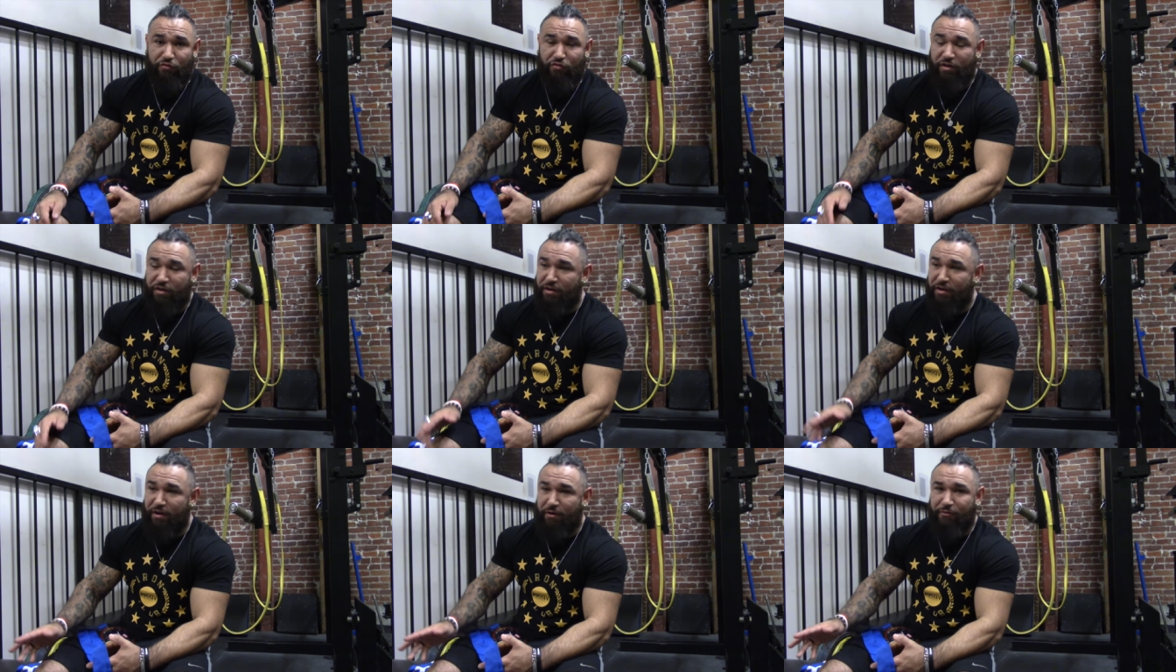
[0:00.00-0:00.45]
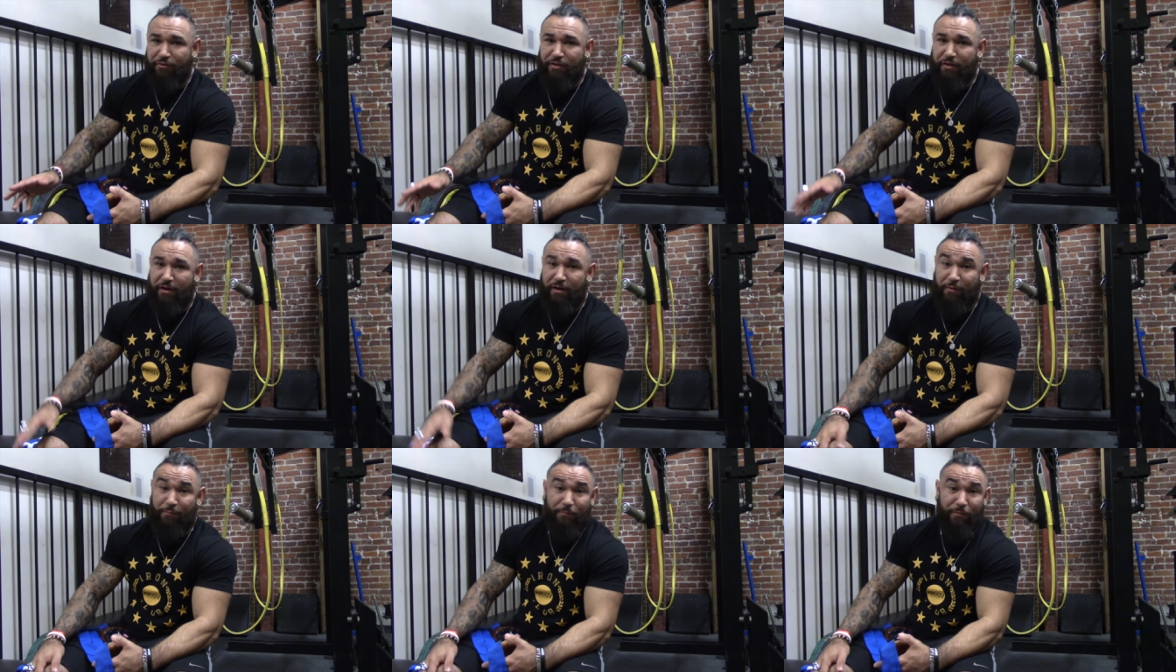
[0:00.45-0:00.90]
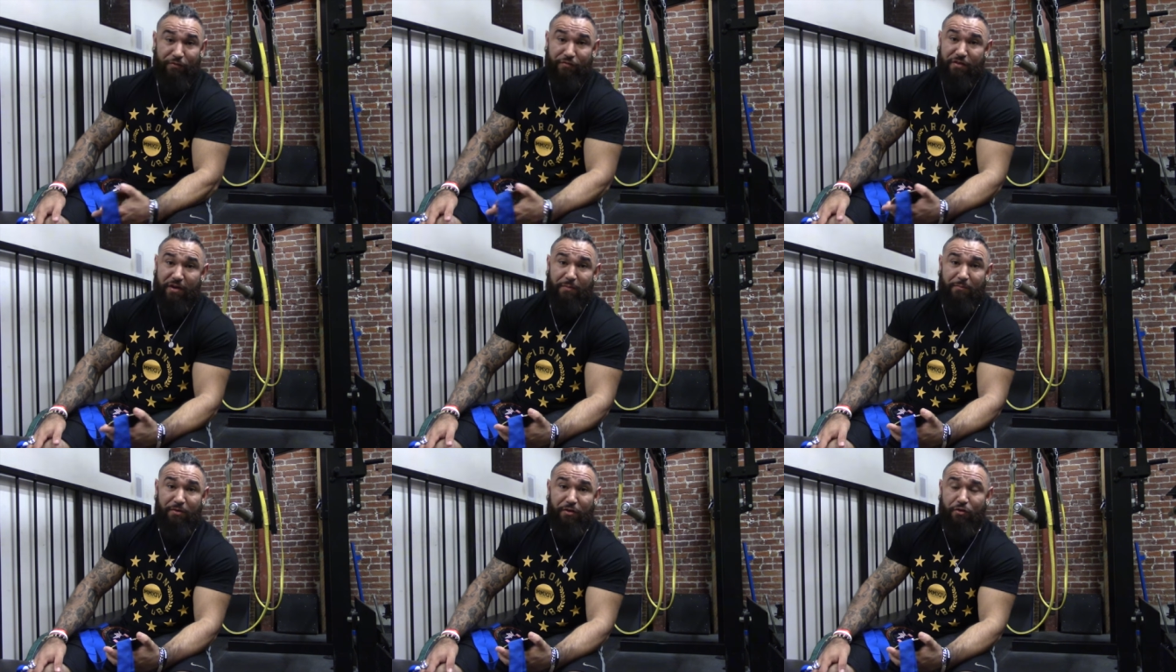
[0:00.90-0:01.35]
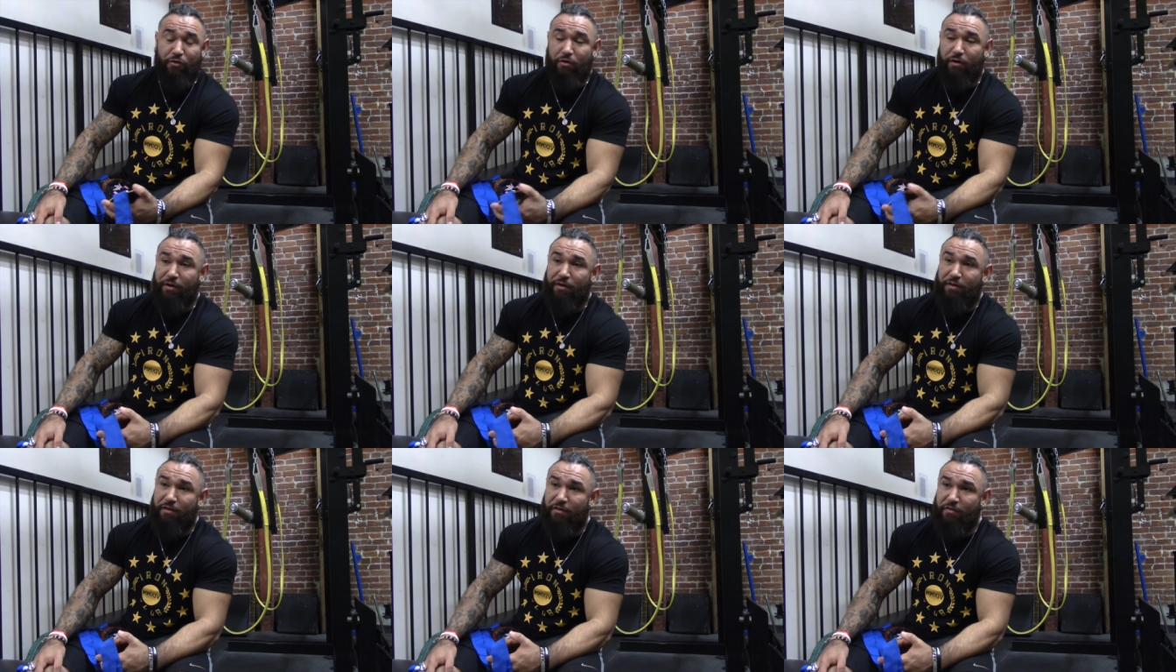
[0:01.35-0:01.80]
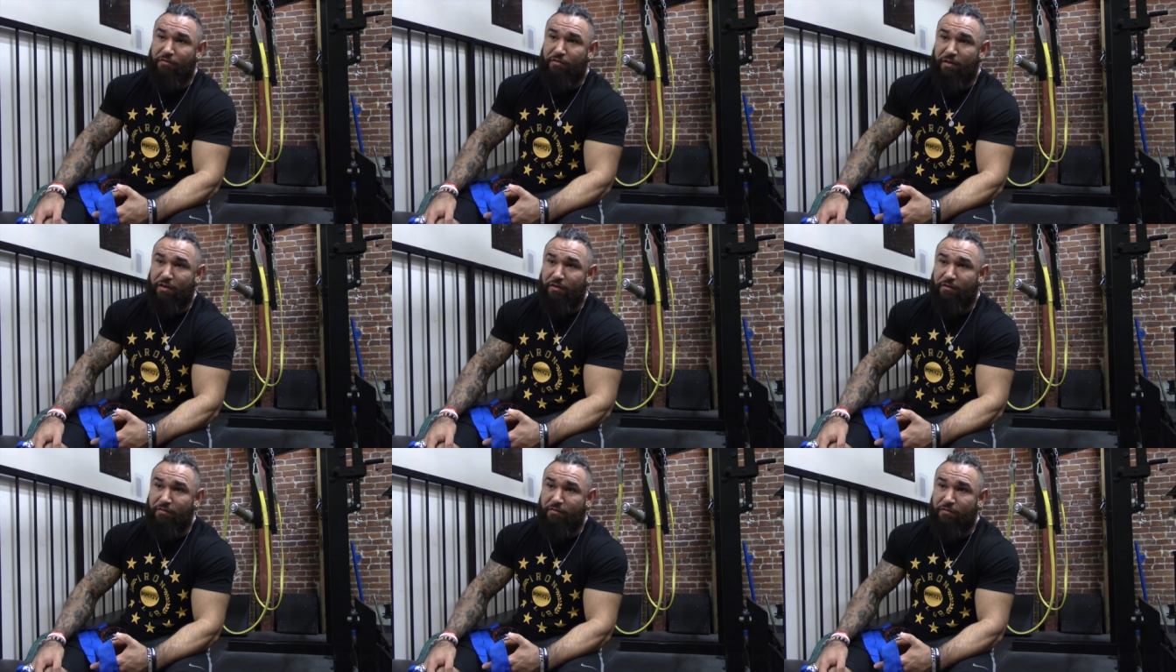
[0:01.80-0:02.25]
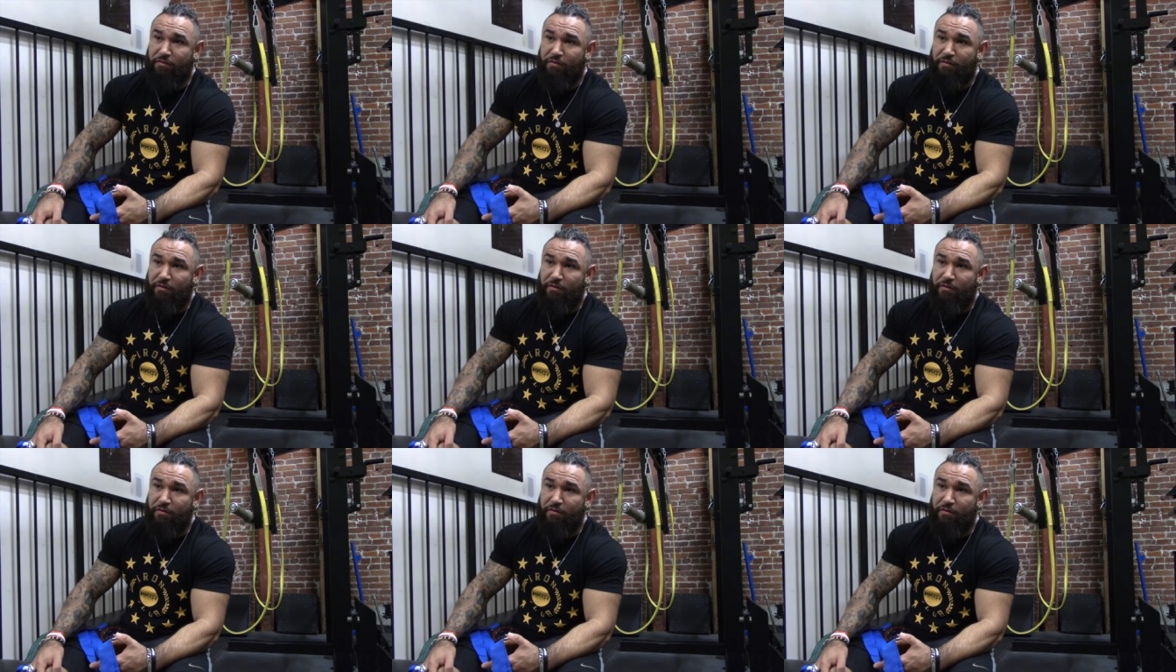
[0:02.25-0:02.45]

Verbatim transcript: checking everything out, first time me going, he says,